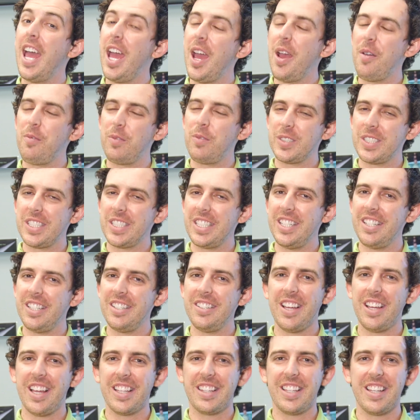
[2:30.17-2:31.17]
And we'll see
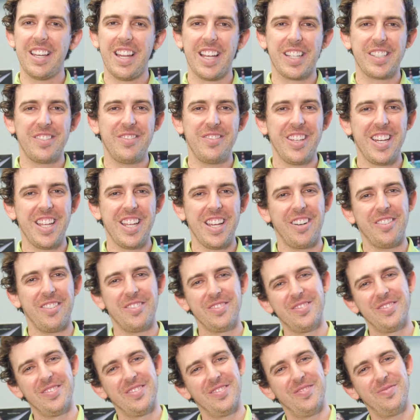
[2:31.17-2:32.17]
you at the next video.
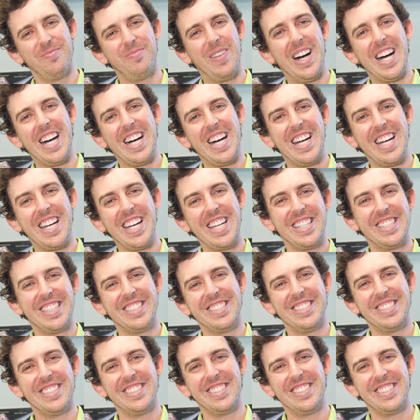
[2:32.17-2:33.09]
Bye.